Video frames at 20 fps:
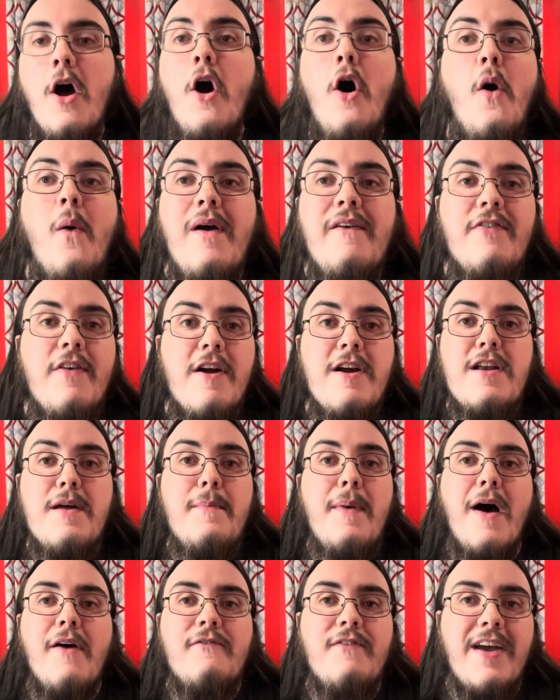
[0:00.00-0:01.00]
We've learned
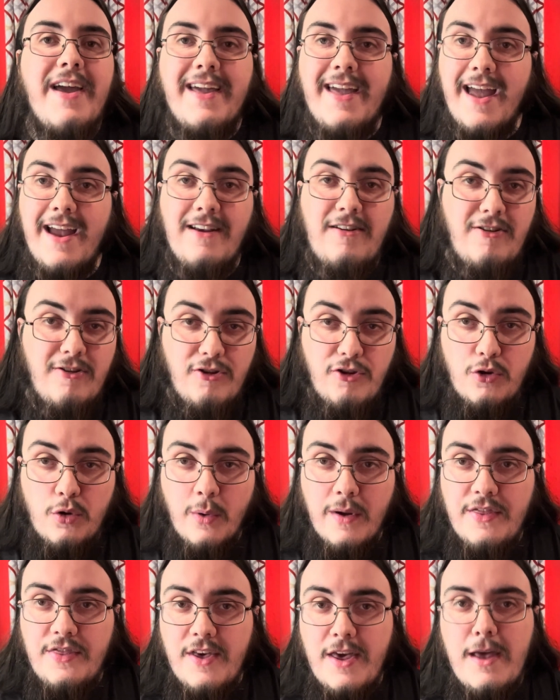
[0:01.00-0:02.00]
about vacations to
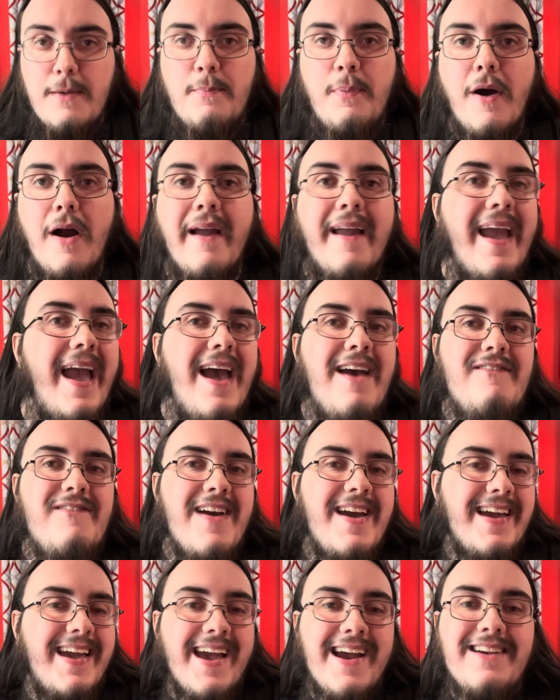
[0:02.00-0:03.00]
a theme park and
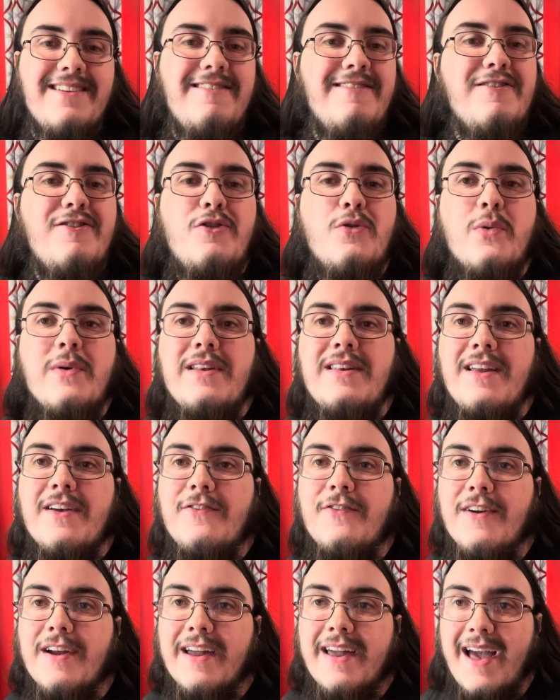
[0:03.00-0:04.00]
vacations to a
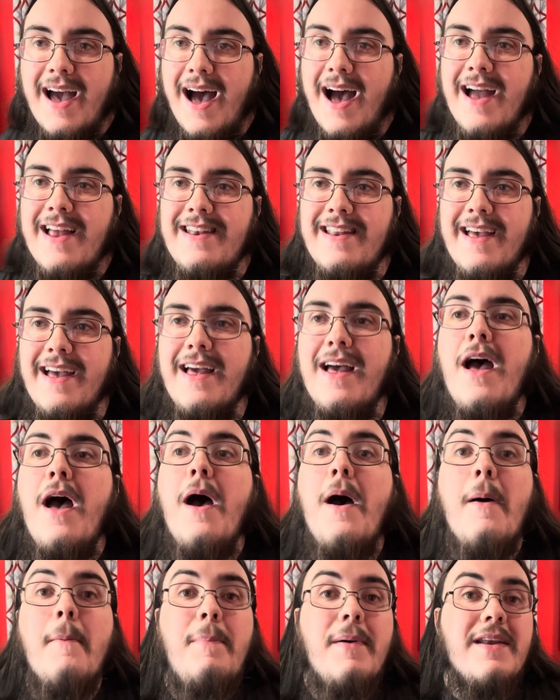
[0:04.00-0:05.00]
different continent.
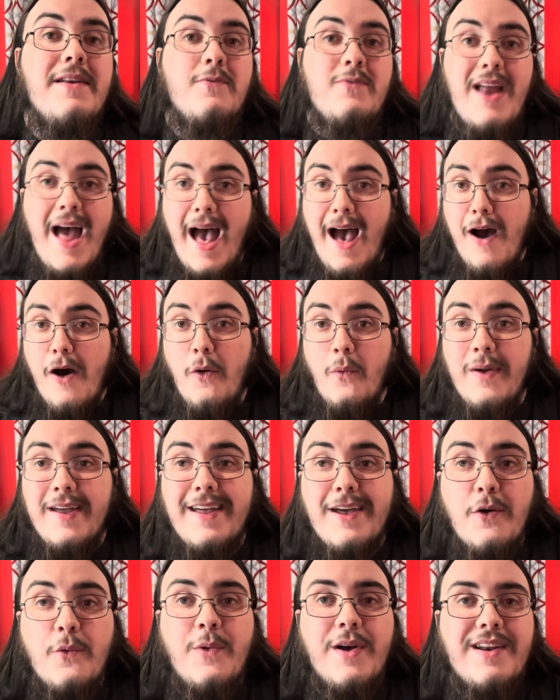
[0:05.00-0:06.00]
But now we
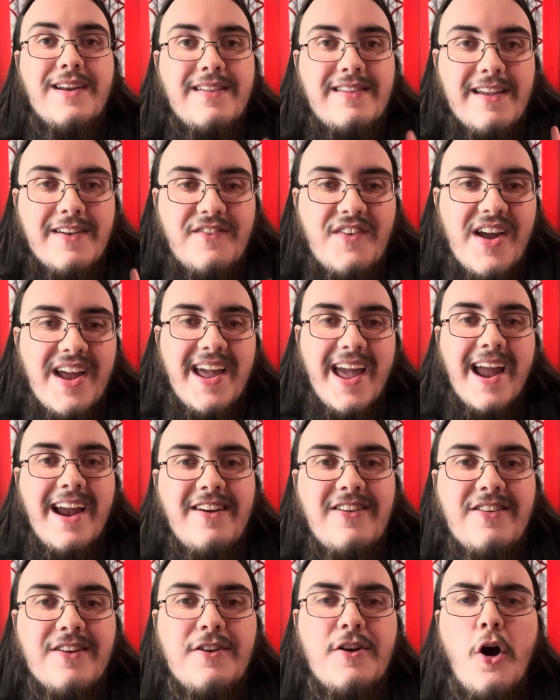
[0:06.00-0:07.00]
can witness a
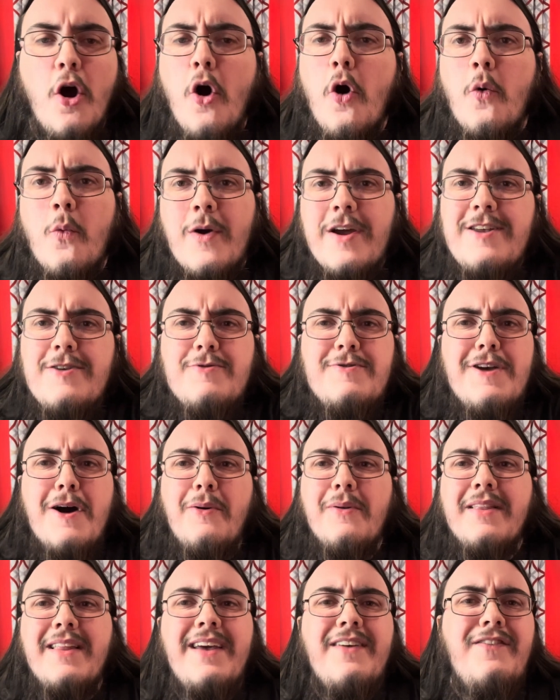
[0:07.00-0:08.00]
vacation where you
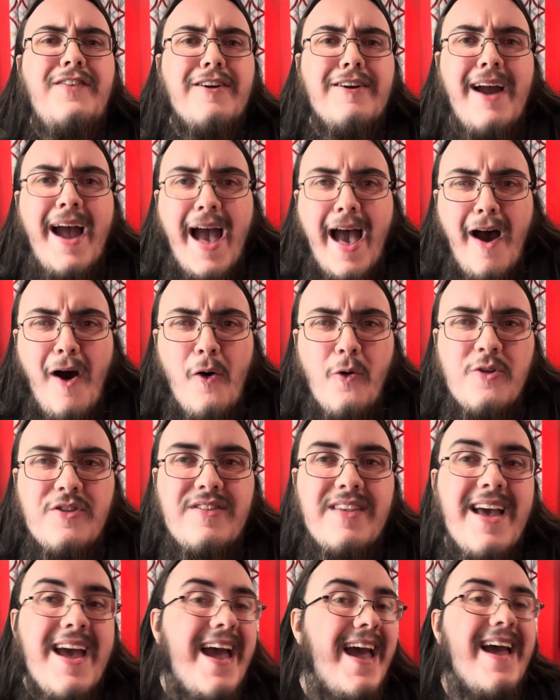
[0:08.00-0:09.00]
don't leave your house.
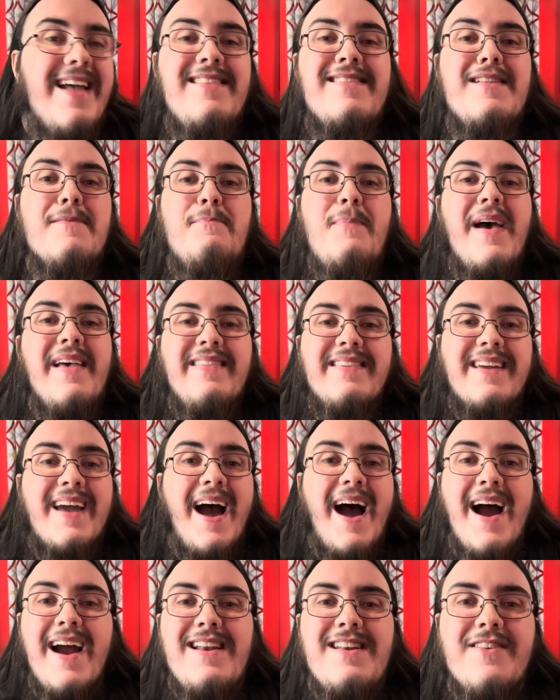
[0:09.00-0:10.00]
It's the best
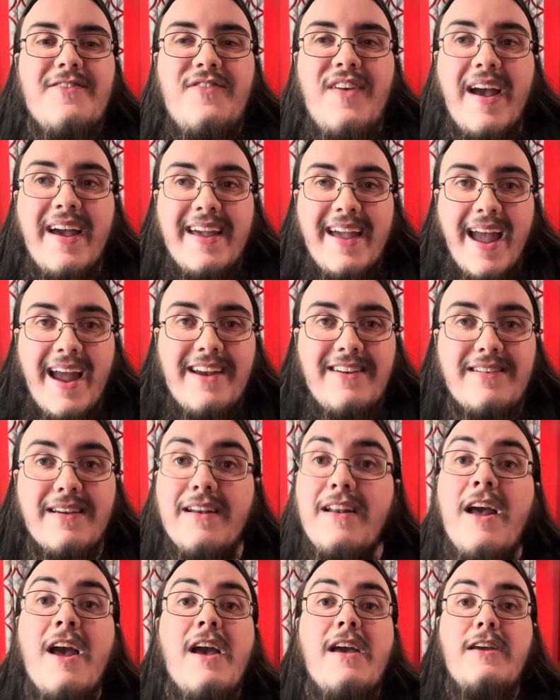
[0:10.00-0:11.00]
kind of
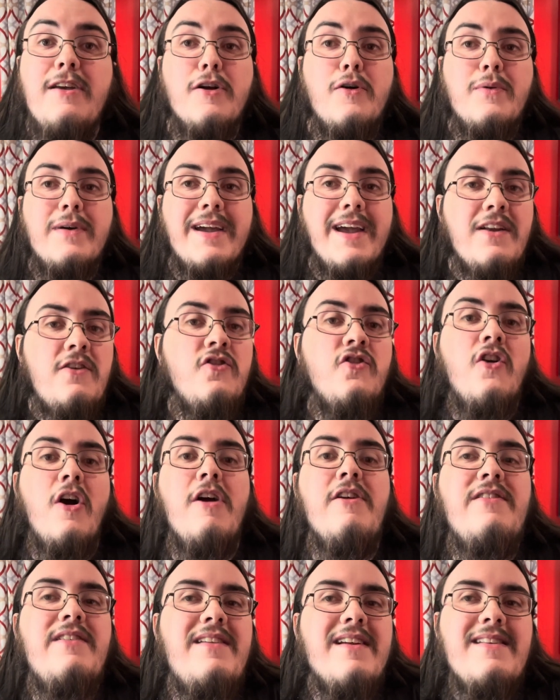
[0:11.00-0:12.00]
vacation. You don't get
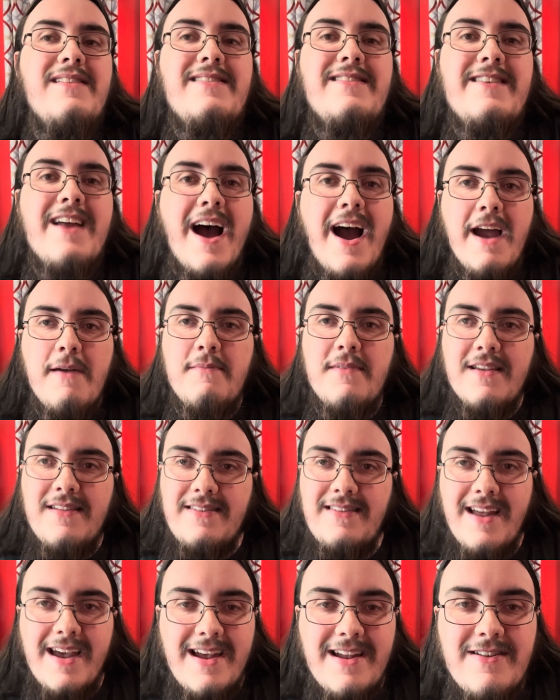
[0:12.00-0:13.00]
charged a dime to
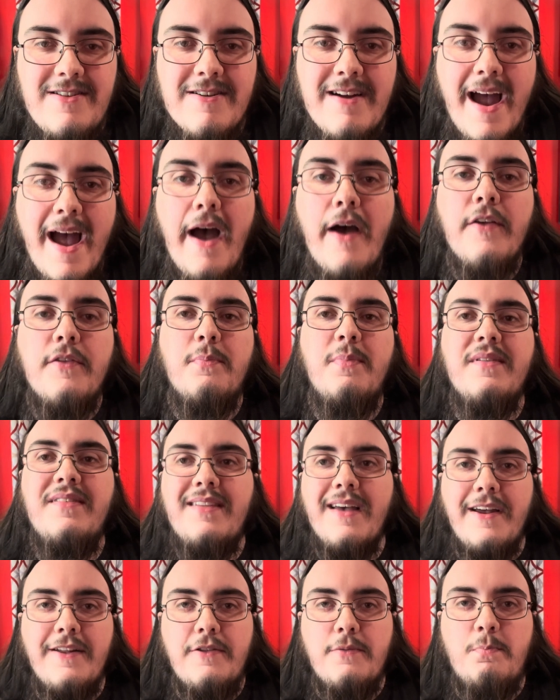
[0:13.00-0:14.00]
stay in your house
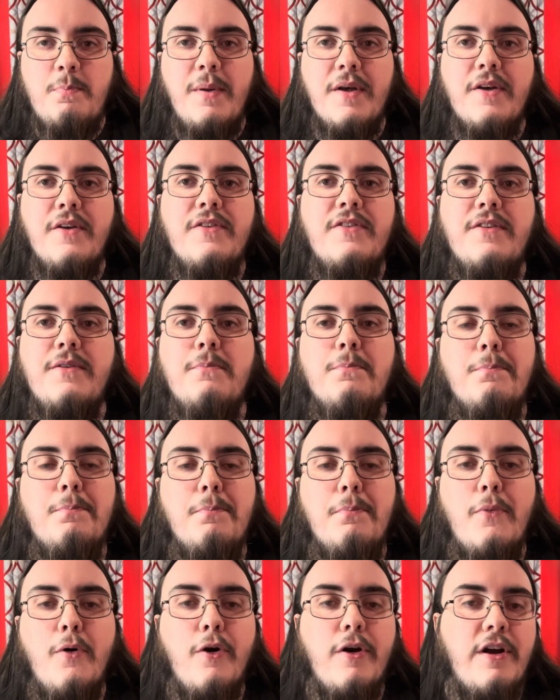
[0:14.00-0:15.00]
besides bills and
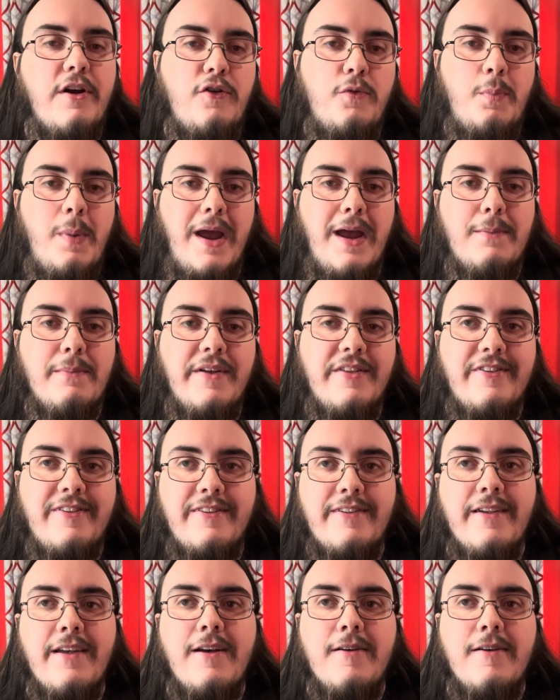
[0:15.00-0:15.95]
mortgage payments.